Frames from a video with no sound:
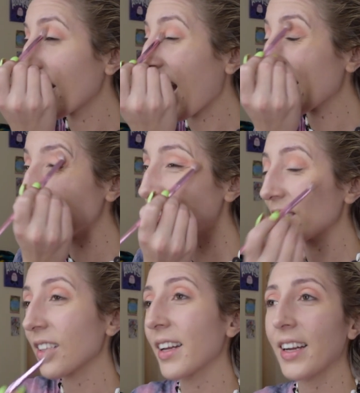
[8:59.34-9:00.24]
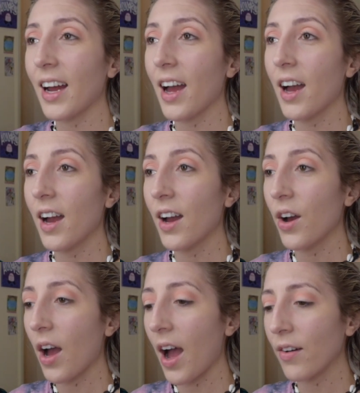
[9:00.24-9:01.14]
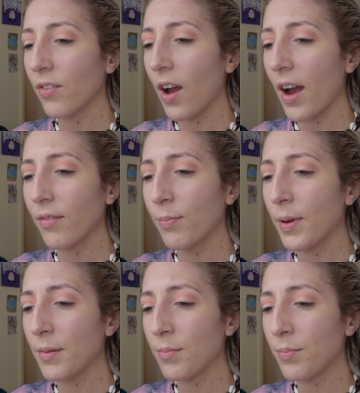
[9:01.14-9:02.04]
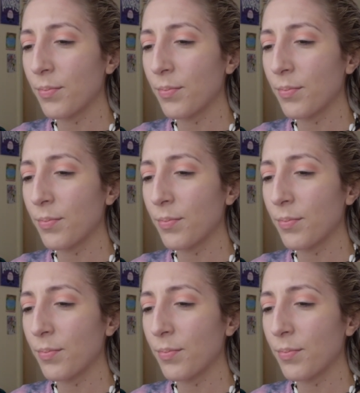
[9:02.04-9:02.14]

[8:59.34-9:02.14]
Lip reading: I just feel like have been